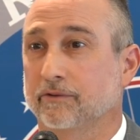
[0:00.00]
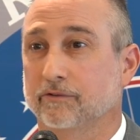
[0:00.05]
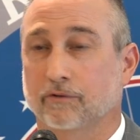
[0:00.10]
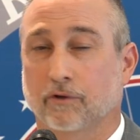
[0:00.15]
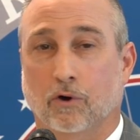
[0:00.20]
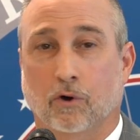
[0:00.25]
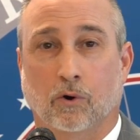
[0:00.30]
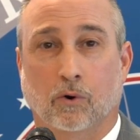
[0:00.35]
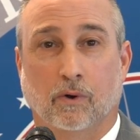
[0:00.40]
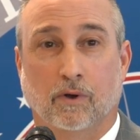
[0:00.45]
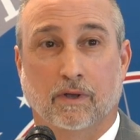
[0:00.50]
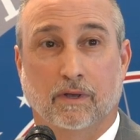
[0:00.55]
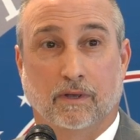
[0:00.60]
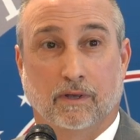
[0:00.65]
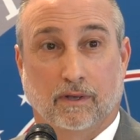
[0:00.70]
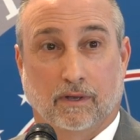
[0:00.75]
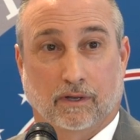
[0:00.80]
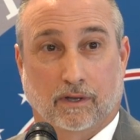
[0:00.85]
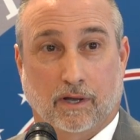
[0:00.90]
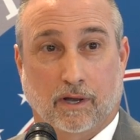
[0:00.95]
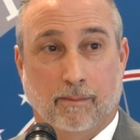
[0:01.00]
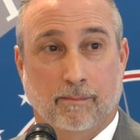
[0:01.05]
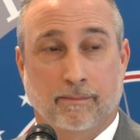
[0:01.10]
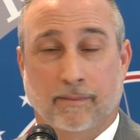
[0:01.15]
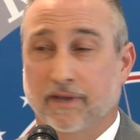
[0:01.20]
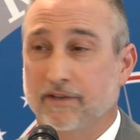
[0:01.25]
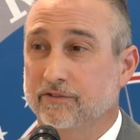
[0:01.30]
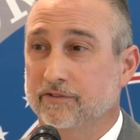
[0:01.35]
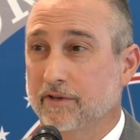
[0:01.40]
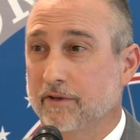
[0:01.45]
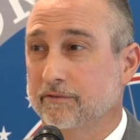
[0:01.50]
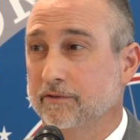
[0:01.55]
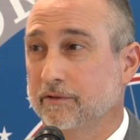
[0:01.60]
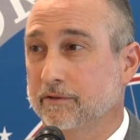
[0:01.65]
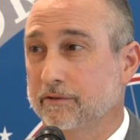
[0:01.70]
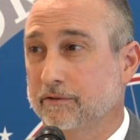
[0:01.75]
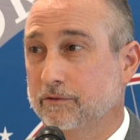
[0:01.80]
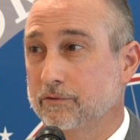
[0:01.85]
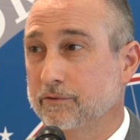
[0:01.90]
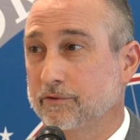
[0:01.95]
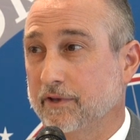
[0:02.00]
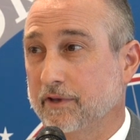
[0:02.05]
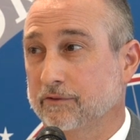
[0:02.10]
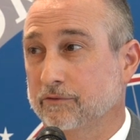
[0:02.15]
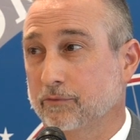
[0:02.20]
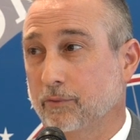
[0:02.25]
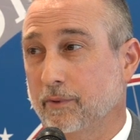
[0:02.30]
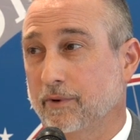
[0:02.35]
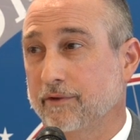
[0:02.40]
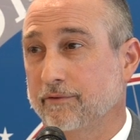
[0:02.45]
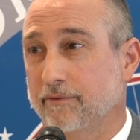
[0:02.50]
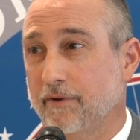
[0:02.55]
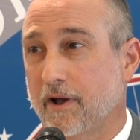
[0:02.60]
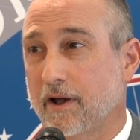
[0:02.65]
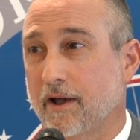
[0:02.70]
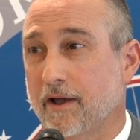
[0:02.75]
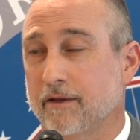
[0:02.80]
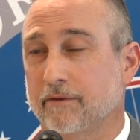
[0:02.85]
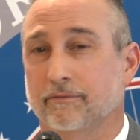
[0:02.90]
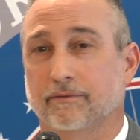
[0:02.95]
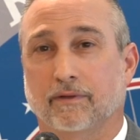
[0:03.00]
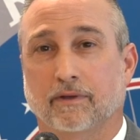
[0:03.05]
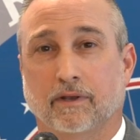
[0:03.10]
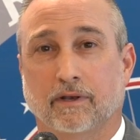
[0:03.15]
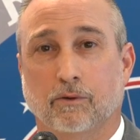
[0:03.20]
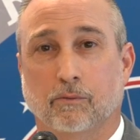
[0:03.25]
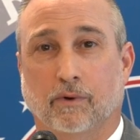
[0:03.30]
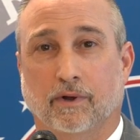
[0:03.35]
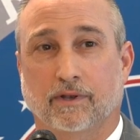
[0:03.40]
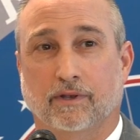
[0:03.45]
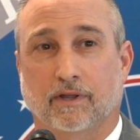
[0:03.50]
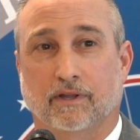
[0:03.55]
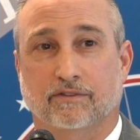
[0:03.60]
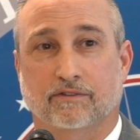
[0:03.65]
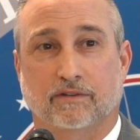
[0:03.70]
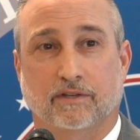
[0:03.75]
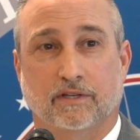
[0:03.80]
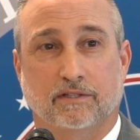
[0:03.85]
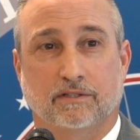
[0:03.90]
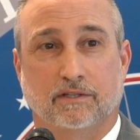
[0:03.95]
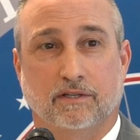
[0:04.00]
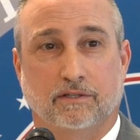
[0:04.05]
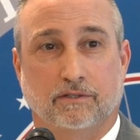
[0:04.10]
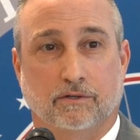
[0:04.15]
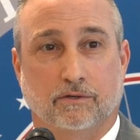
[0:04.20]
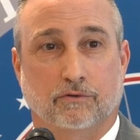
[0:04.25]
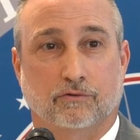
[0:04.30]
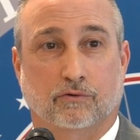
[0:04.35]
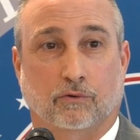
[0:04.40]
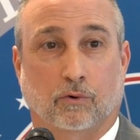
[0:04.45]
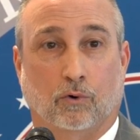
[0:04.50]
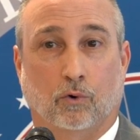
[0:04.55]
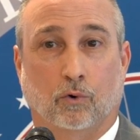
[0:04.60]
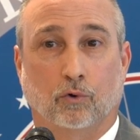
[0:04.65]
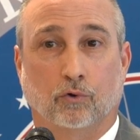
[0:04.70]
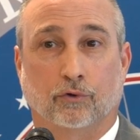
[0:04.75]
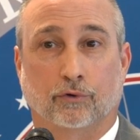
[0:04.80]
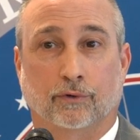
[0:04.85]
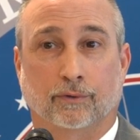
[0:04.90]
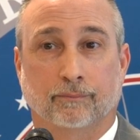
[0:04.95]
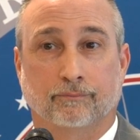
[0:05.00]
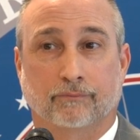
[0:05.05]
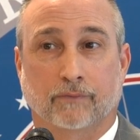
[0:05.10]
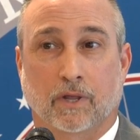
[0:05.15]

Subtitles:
So come May 7th, 2025, anyone that's 18 years or older